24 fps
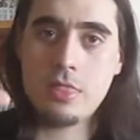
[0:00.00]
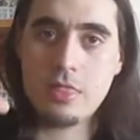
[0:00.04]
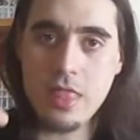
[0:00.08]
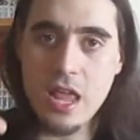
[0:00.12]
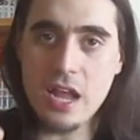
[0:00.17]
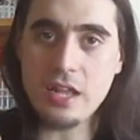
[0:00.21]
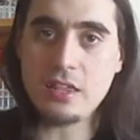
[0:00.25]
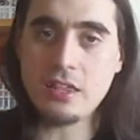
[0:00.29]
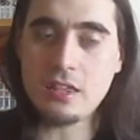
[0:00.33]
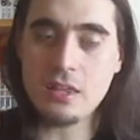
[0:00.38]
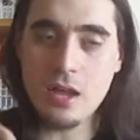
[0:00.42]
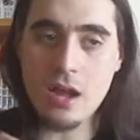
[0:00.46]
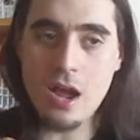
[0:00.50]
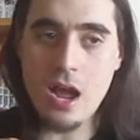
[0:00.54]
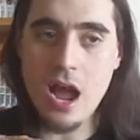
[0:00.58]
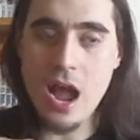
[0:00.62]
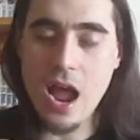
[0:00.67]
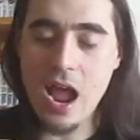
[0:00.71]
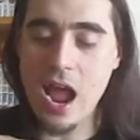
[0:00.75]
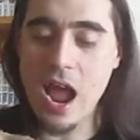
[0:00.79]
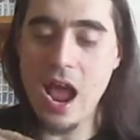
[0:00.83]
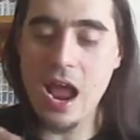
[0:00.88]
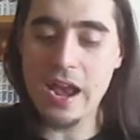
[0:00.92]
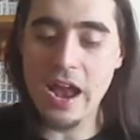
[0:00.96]
that
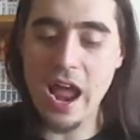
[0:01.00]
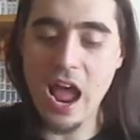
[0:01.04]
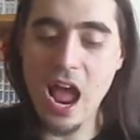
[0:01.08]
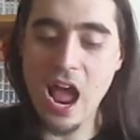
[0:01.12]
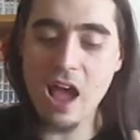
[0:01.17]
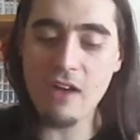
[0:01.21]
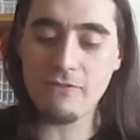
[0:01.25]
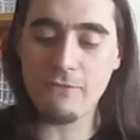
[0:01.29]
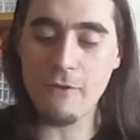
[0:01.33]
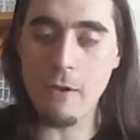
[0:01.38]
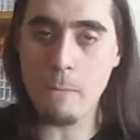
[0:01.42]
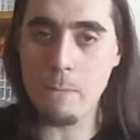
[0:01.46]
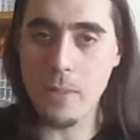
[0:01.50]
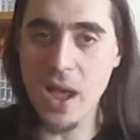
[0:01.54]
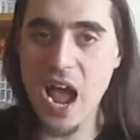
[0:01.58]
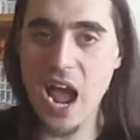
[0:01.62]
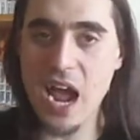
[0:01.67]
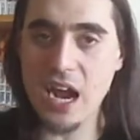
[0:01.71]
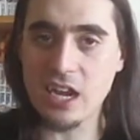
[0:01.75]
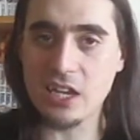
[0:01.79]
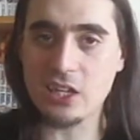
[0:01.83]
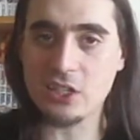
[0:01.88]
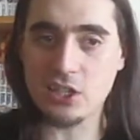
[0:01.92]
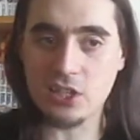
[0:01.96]
I had half a
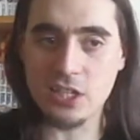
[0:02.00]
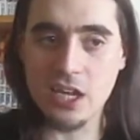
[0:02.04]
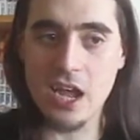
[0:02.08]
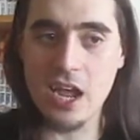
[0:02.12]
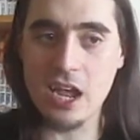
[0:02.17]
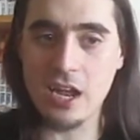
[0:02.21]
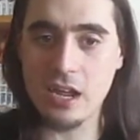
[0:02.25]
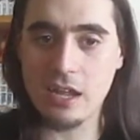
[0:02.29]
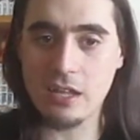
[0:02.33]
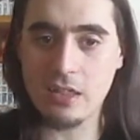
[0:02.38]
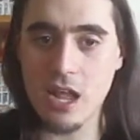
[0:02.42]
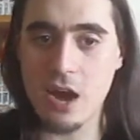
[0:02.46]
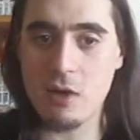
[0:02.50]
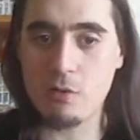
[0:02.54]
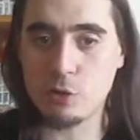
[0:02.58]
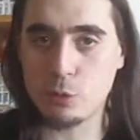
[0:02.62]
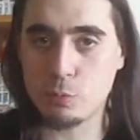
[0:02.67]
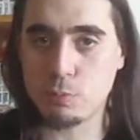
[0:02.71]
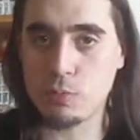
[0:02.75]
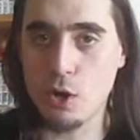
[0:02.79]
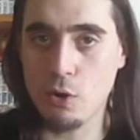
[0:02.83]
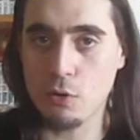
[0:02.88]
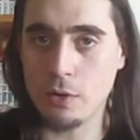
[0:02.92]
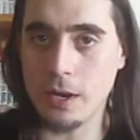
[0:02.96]
package saying now it's
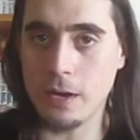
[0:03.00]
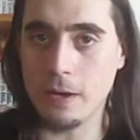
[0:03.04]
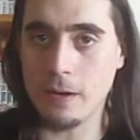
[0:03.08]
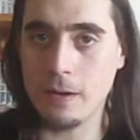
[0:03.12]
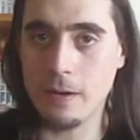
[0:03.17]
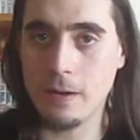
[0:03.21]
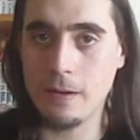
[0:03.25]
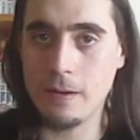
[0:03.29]
broken.